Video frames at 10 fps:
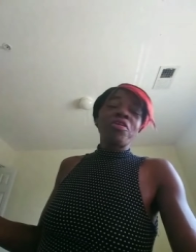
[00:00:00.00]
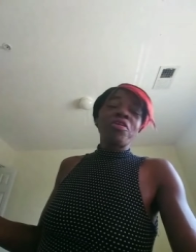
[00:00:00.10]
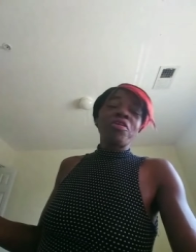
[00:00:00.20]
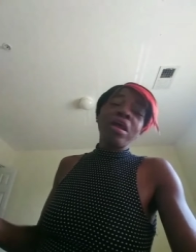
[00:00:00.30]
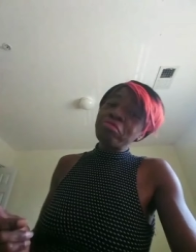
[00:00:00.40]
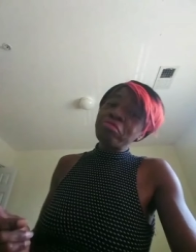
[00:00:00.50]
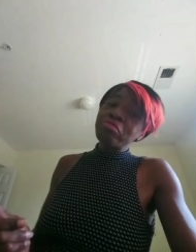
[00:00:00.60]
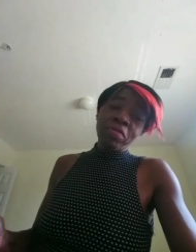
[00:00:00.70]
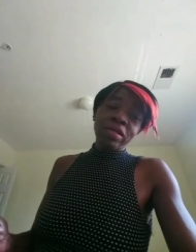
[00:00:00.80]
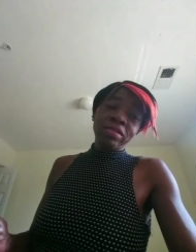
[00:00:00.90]

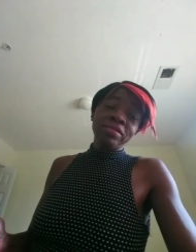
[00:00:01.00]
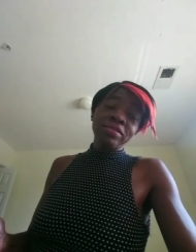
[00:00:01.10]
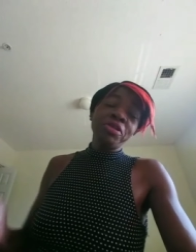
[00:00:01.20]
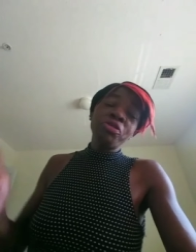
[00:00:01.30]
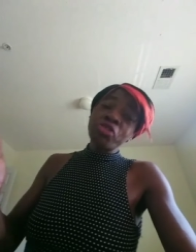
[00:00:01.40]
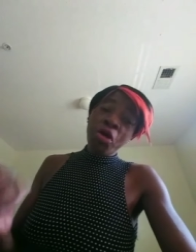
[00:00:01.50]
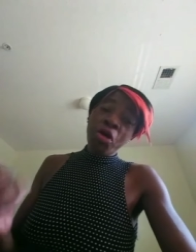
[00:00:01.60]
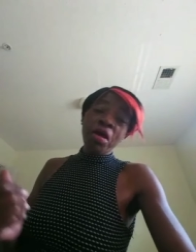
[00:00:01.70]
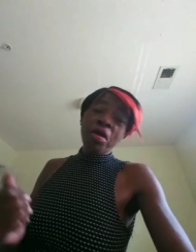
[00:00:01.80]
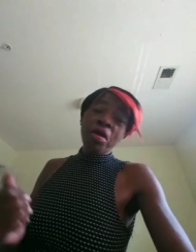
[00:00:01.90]
who showed
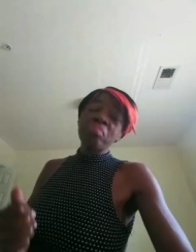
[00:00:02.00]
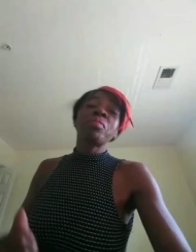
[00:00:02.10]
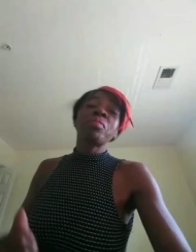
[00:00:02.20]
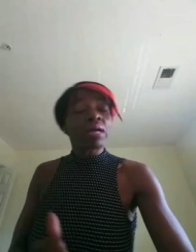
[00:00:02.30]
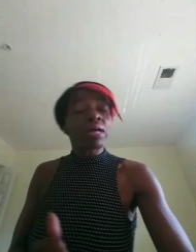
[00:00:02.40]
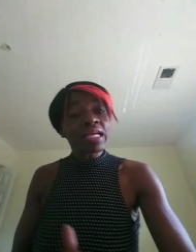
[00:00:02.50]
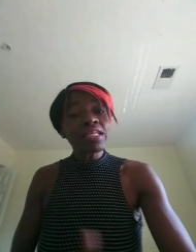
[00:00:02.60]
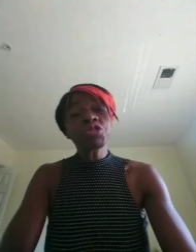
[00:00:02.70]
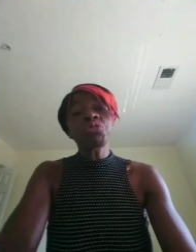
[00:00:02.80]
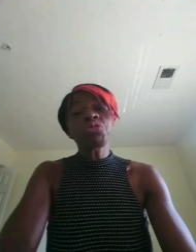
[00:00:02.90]
up by
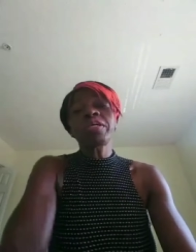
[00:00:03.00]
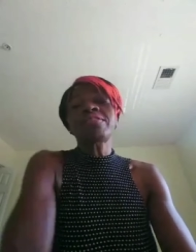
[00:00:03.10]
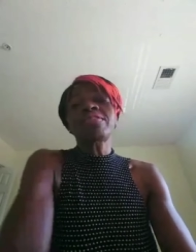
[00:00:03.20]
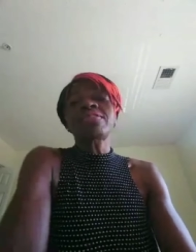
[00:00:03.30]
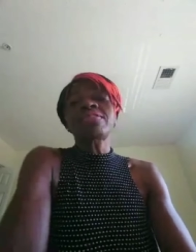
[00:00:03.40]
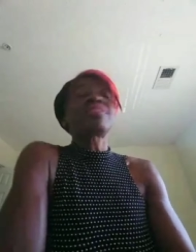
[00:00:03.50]
choice.